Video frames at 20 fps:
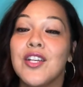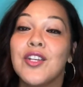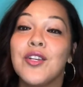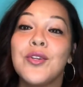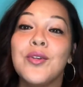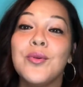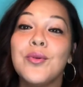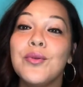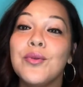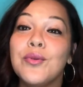
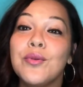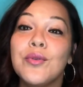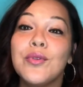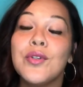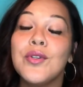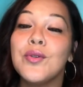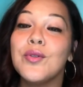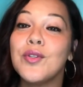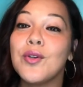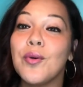You
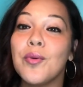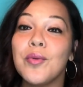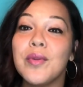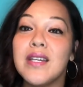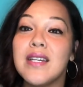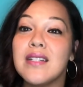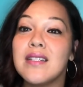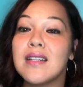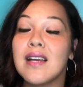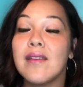you don't
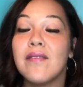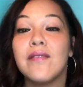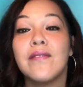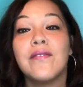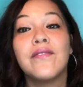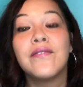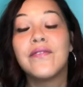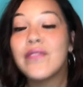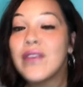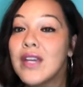need to
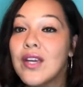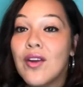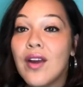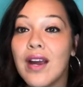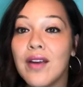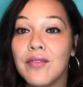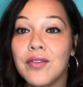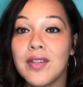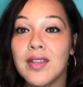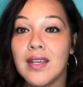figure
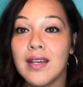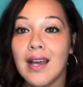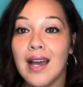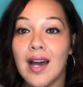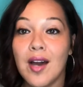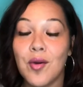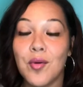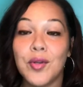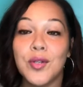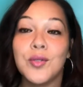everything
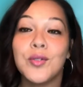out.